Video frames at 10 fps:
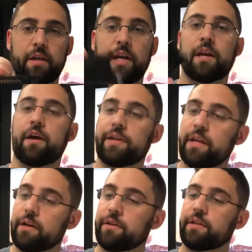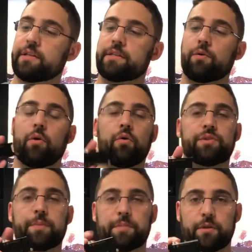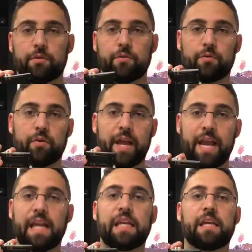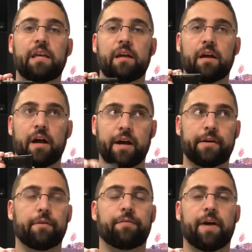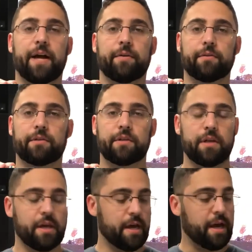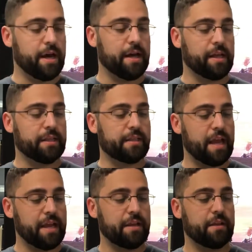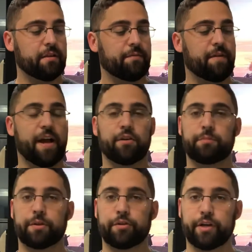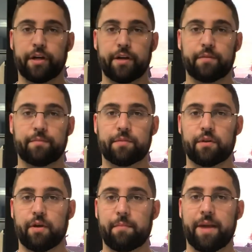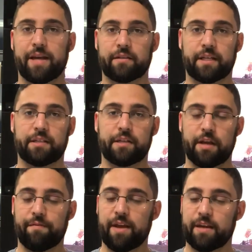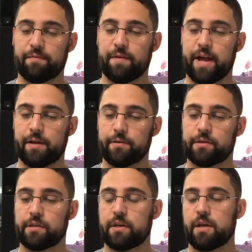And on here, this holds up to 80 audio files, 10 files per trigger. So at max, like I said, you have 80 files.